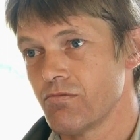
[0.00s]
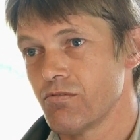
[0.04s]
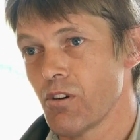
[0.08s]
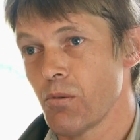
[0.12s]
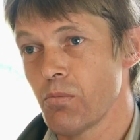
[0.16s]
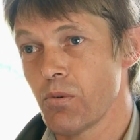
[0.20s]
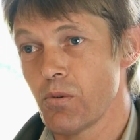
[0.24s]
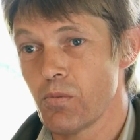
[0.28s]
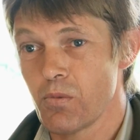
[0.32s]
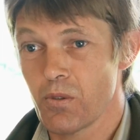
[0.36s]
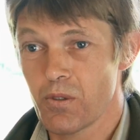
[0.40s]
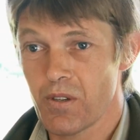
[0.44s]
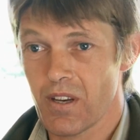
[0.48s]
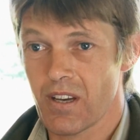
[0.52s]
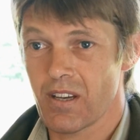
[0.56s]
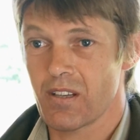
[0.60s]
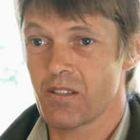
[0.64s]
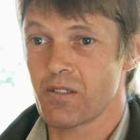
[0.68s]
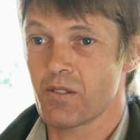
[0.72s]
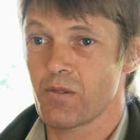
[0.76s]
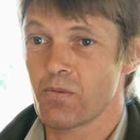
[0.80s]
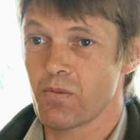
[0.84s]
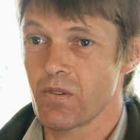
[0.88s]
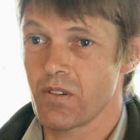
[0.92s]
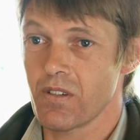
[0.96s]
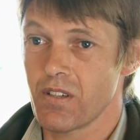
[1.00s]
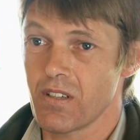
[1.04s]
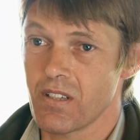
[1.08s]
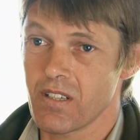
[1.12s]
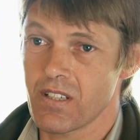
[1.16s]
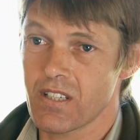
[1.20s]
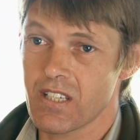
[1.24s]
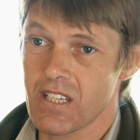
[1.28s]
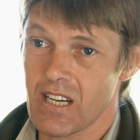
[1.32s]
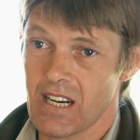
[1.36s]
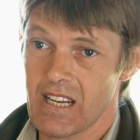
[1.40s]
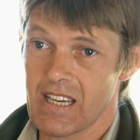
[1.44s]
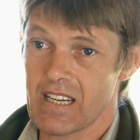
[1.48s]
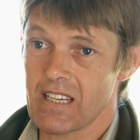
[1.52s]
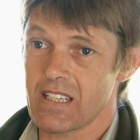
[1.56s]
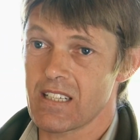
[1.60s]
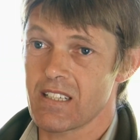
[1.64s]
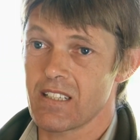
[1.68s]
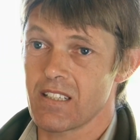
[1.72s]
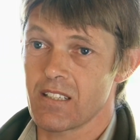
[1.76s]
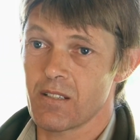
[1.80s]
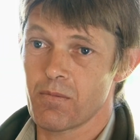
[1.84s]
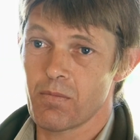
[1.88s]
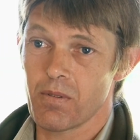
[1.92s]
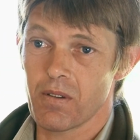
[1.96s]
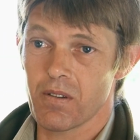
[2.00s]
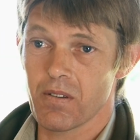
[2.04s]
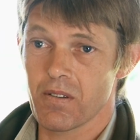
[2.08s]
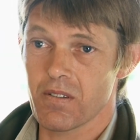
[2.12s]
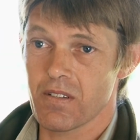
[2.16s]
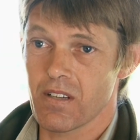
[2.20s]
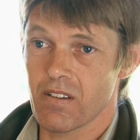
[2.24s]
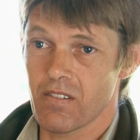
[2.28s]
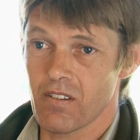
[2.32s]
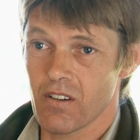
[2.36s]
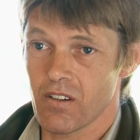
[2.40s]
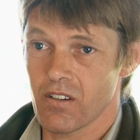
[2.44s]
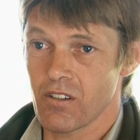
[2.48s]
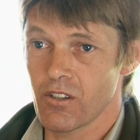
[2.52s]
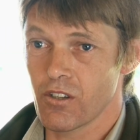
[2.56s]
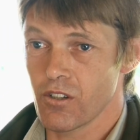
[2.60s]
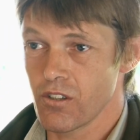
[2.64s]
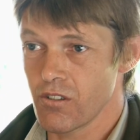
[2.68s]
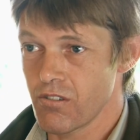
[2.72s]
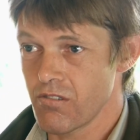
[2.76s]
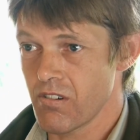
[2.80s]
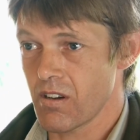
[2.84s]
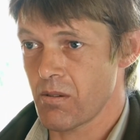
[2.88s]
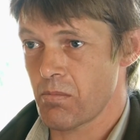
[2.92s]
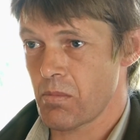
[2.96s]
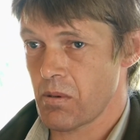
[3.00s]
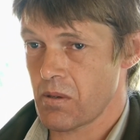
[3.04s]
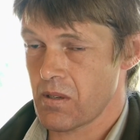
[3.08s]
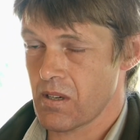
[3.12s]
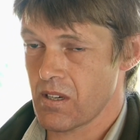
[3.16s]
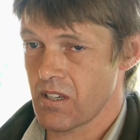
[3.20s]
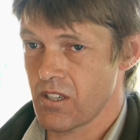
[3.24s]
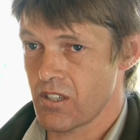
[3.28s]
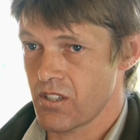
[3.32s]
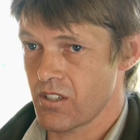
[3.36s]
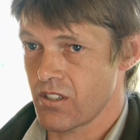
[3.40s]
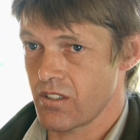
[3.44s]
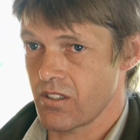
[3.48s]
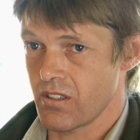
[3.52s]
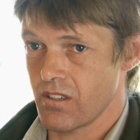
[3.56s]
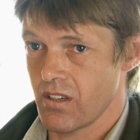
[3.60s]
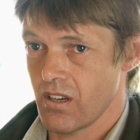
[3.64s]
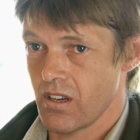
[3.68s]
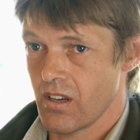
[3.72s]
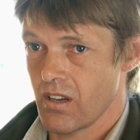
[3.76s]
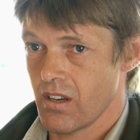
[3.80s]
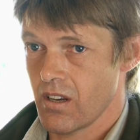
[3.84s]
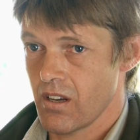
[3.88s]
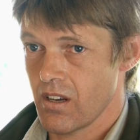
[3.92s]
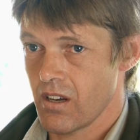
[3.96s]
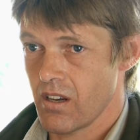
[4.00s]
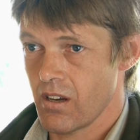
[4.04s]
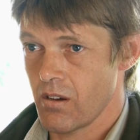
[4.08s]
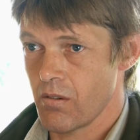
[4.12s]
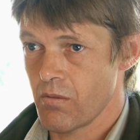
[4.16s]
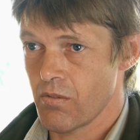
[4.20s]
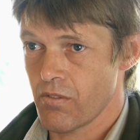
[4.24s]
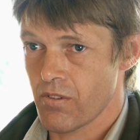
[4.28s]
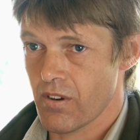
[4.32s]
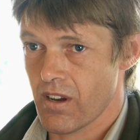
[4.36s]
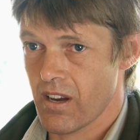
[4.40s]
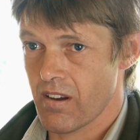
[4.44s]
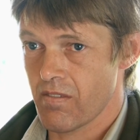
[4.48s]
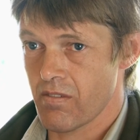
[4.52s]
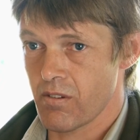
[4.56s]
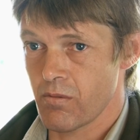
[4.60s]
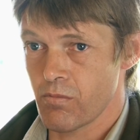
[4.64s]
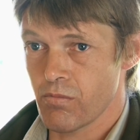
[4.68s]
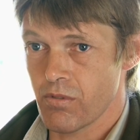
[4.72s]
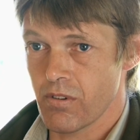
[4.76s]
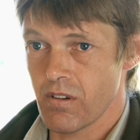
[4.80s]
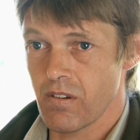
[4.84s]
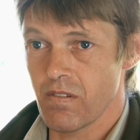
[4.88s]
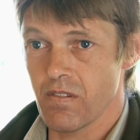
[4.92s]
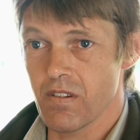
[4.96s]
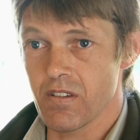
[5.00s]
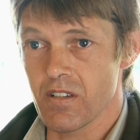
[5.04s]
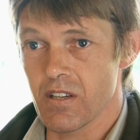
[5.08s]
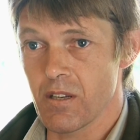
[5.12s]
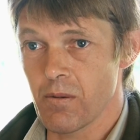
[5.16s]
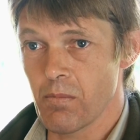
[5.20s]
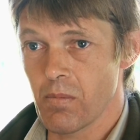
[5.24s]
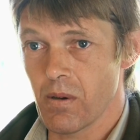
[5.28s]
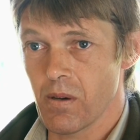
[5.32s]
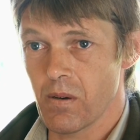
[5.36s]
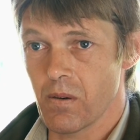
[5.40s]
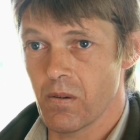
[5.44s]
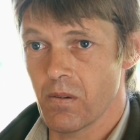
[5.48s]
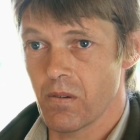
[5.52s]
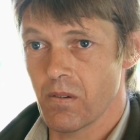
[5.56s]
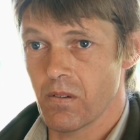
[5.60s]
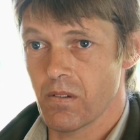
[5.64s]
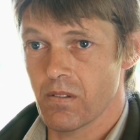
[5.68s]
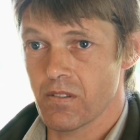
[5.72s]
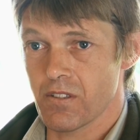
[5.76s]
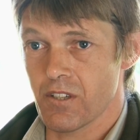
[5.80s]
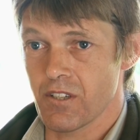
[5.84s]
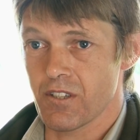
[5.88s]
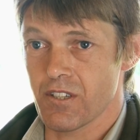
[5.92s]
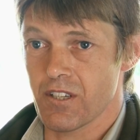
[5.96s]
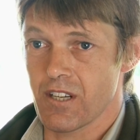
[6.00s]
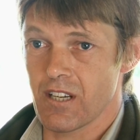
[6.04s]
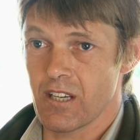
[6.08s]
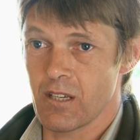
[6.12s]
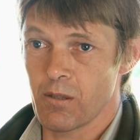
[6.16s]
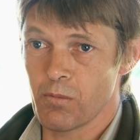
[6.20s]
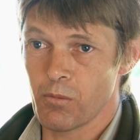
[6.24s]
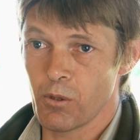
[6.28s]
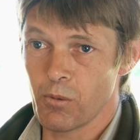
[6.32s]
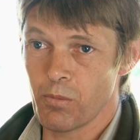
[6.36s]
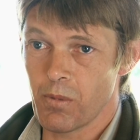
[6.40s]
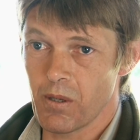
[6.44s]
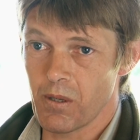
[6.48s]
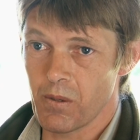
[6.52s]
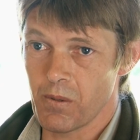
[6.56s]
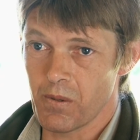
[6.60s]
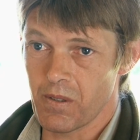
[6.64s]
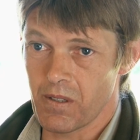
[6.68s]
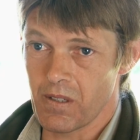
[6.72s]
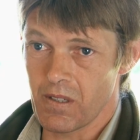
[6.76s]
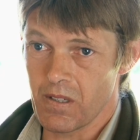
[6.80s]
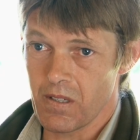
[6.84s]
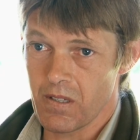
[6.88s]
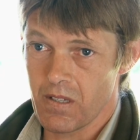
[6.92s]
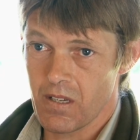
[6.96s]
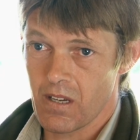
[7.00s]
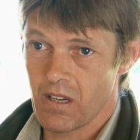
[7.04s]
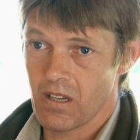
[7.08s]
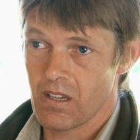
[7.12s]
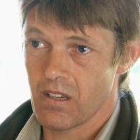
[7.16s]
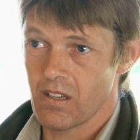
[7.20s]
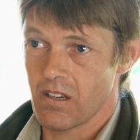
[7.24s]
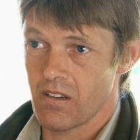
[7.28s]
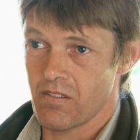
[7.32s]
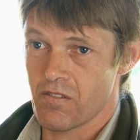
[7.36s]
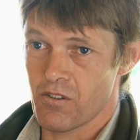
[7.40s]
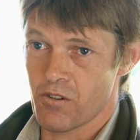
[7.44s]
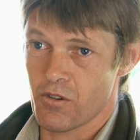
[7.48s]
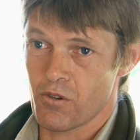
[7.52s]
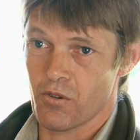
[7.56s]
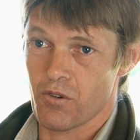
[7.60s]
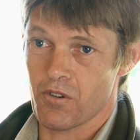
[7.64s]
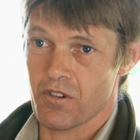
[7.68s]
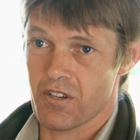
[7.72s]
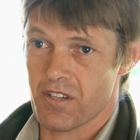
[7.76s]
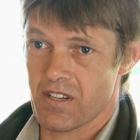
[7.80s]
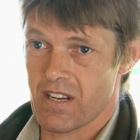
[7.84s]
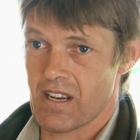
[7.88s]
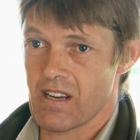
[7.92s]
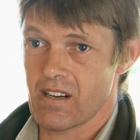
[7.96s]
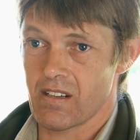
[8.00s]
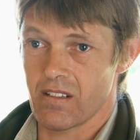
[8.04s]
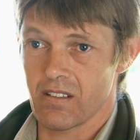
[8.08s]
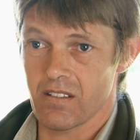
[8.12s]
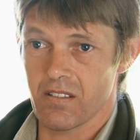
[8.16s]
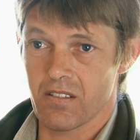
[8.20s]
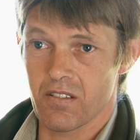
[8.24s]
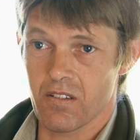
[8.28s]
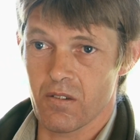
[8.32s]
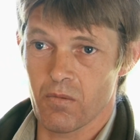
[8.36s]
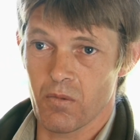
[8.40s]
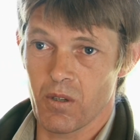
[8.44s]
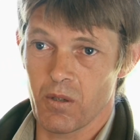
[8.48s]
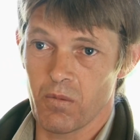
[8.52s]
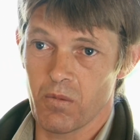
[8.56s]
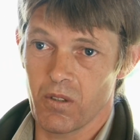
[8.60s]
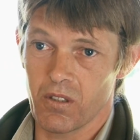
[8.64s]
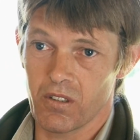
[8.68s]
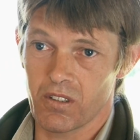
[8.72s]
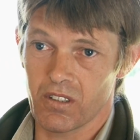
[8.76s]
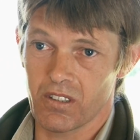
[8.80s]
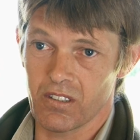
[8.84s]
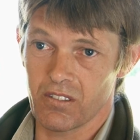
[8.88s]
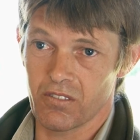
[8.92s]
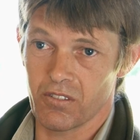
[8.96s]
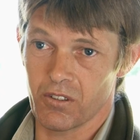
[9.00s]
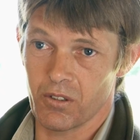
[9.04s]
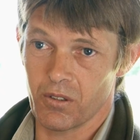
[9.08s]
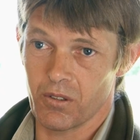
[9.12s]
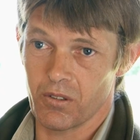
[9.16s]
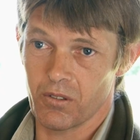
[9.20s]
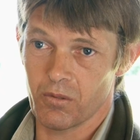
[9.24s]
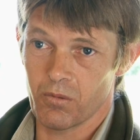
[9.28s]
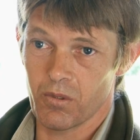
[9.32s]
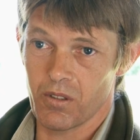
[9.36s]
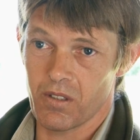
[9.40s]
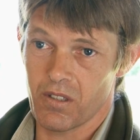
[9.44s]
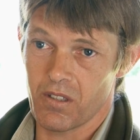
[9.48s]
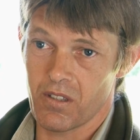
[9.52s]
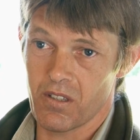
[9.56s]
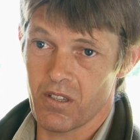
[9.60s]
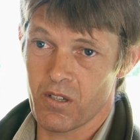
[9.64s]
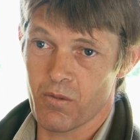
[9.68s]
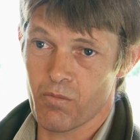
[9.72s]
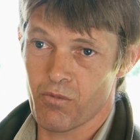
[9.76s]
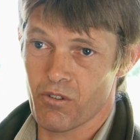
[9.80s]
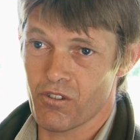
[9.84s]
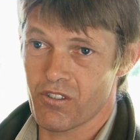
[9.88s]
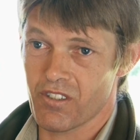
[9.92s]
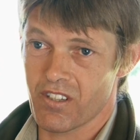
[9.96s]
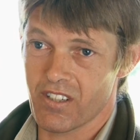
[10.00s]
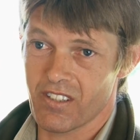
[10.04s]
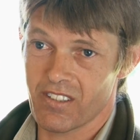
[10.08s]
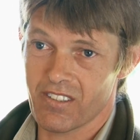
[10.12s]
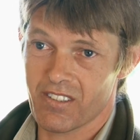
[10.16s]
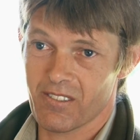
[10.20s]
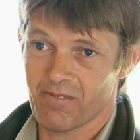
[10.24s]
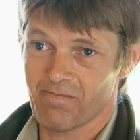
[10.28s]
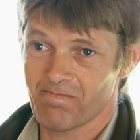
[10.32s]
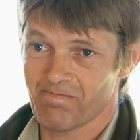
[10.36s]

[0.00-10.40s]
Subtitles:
Robert Woodheads were selected because they got a good reputation for having previously built sustainable buildings of the sort of standards that we were looking for within this project.